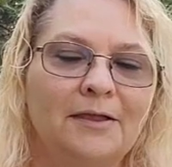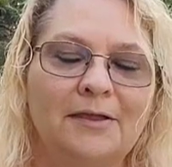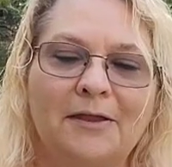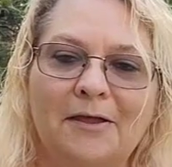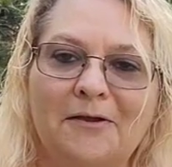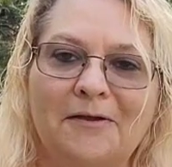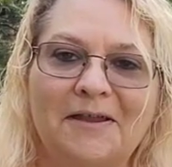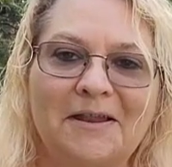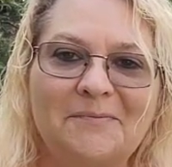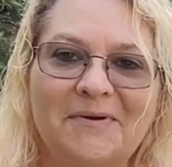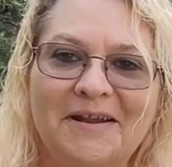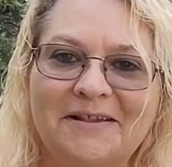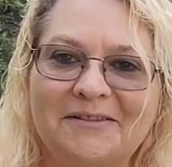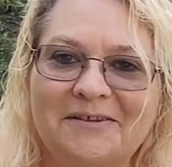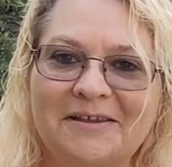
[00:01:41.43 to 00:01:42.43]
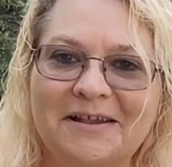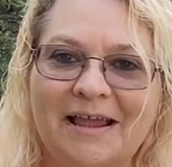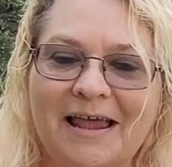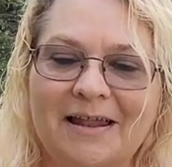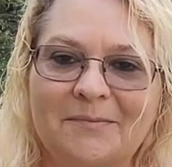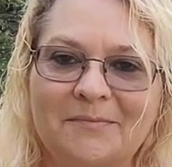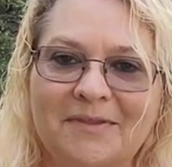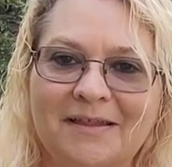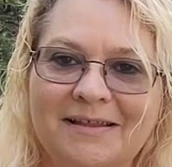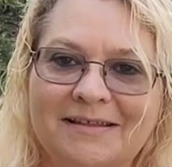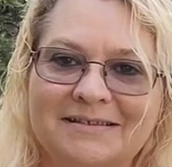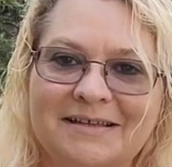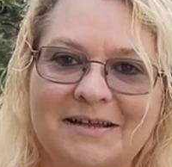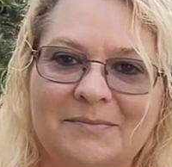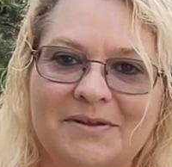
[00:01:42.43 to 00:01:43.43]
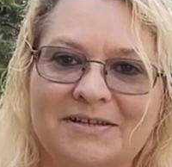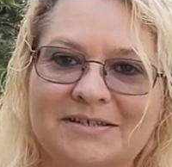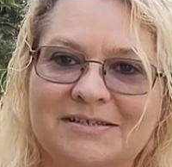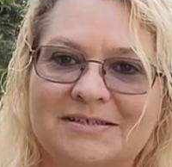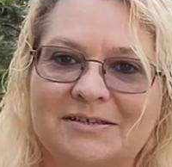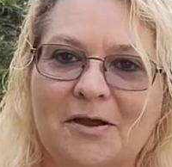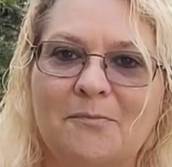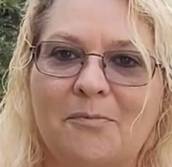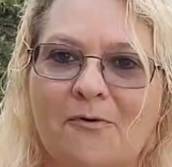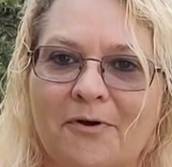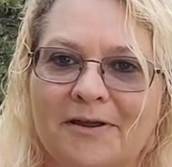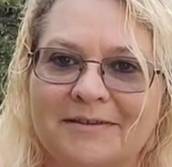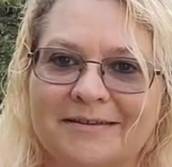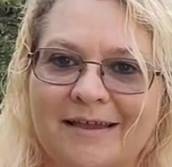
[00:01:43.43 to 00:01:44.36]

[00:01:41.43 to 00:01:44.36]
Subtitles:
anybody looking at them, it's going to be just so boring.